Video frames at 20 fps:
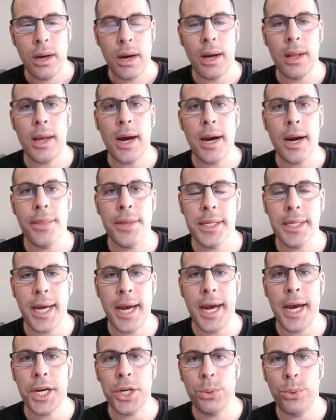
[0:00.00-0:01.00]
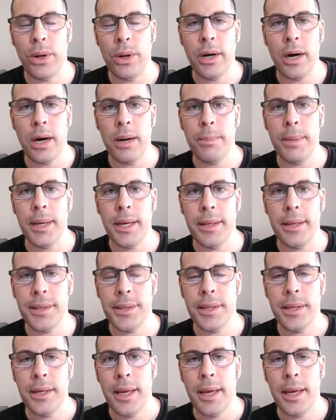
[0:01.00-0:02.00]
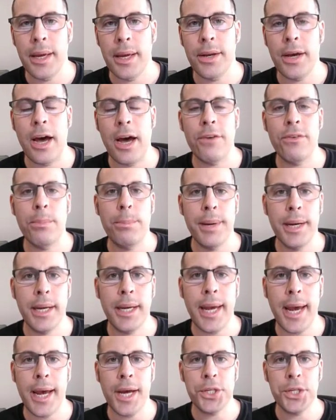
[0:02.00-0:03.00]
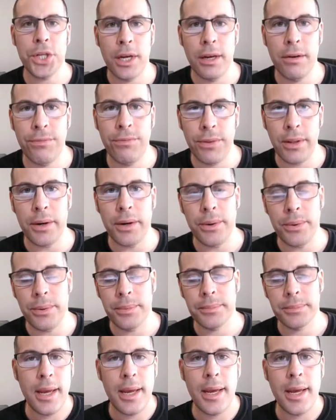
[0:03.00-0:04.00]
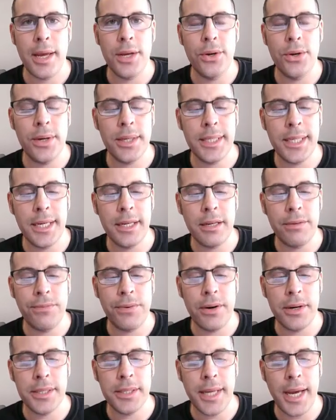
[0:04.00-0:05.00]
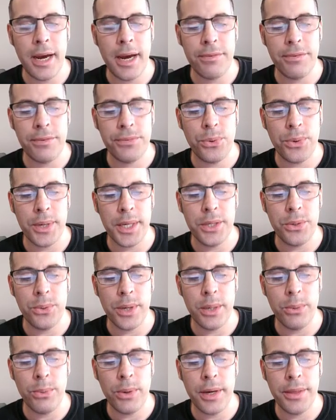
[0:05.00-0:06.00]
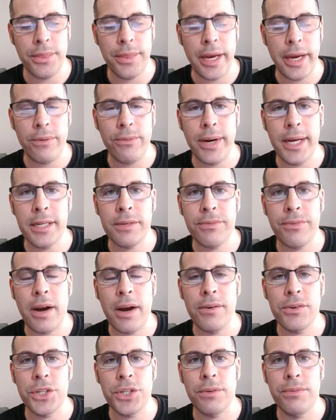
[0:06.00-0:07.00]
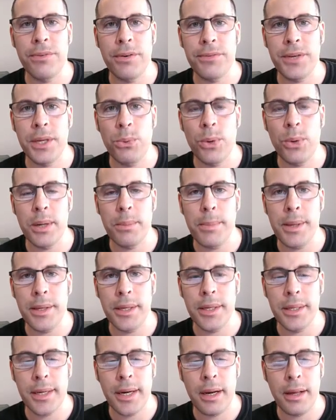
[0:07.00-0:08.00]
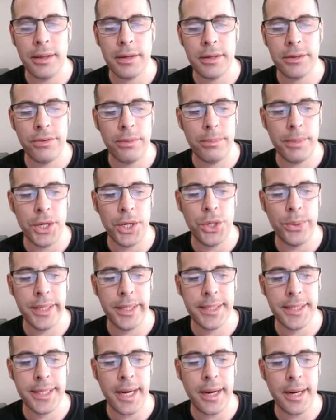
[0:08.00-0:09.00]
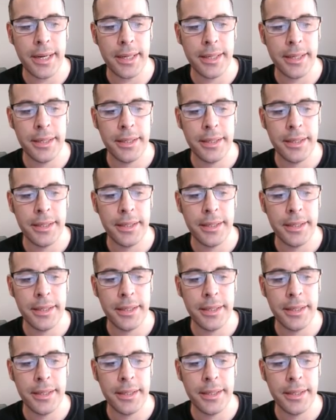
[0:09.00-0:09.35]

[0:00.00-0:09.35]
a lot of this cash will come in, and they'll have a big cash inflow. And you can see in the first half of 2021, they raised $551 million from issuing stock.